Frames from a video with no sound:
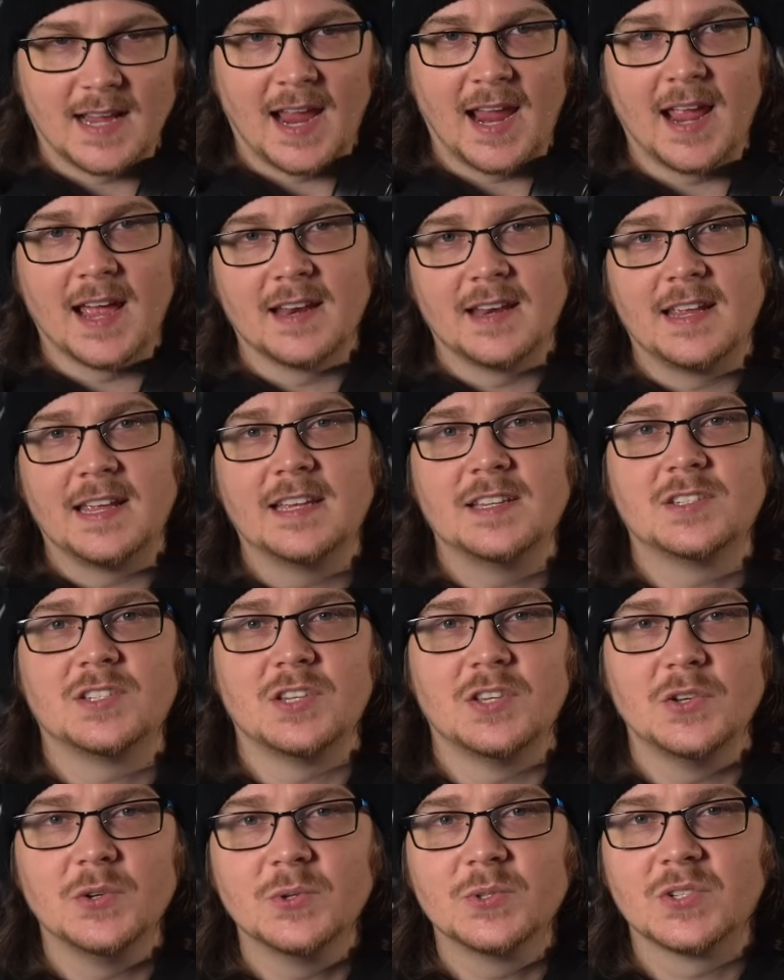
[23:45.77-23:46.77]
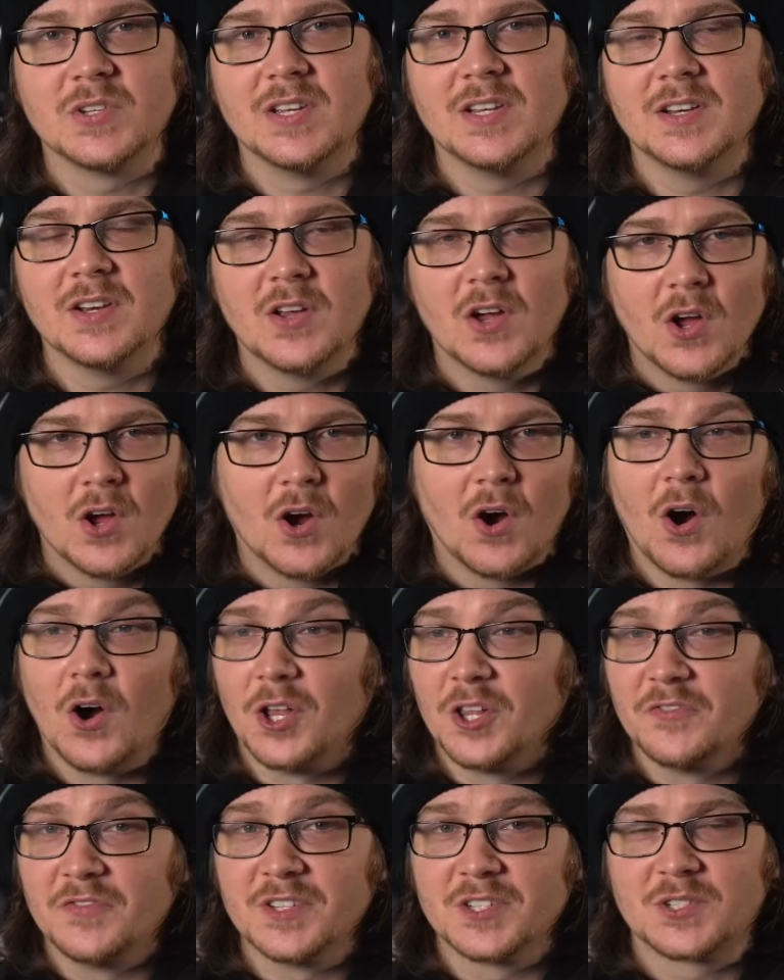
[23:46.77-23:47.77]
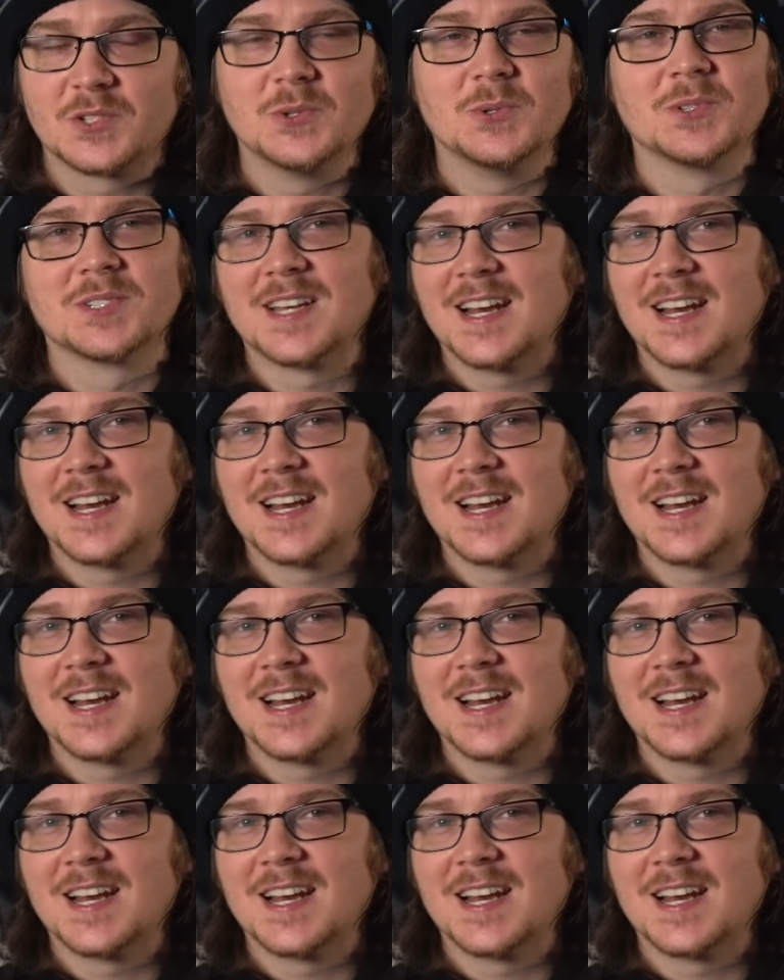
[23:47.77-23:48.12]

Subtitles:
And he's using all of his tools.